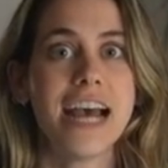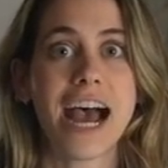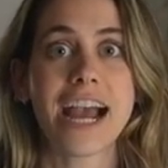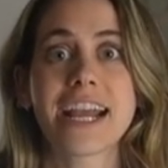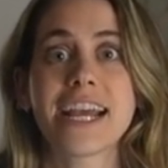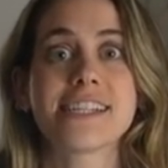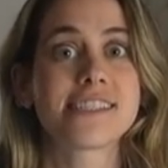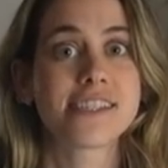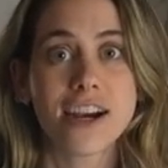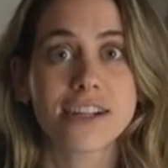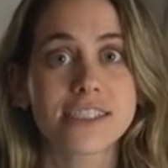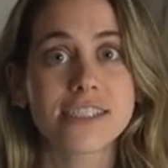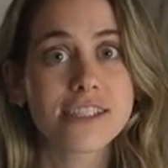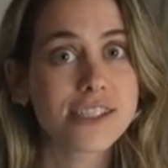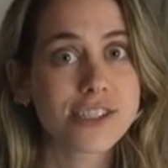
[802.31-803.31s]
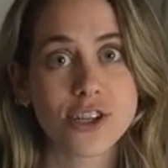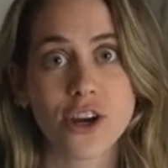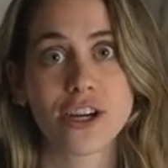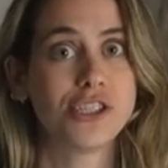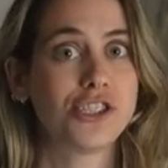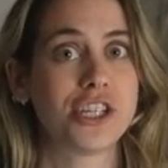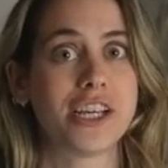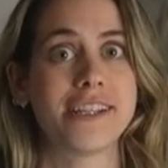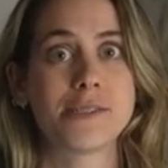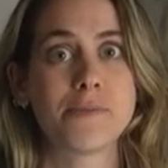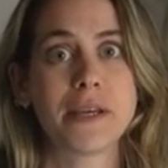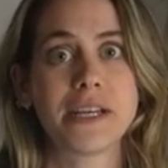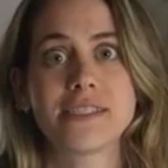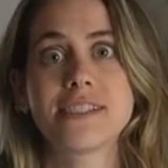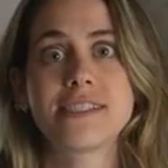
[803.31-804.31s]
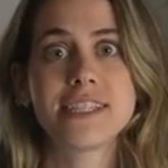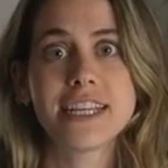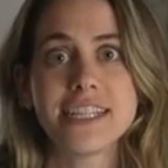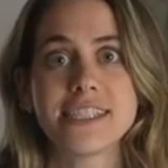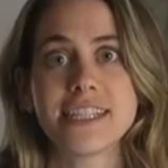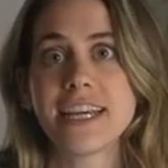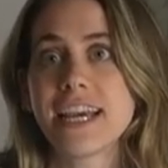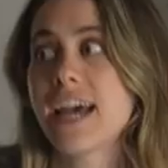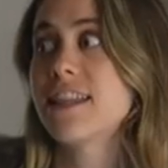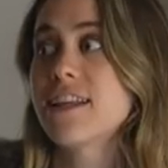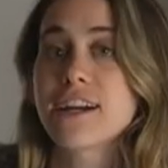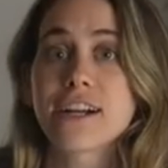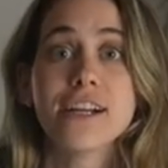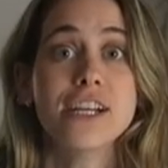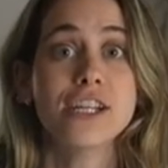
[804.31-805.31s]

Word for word: I get sucked into the Zara jeans because it's easy and they're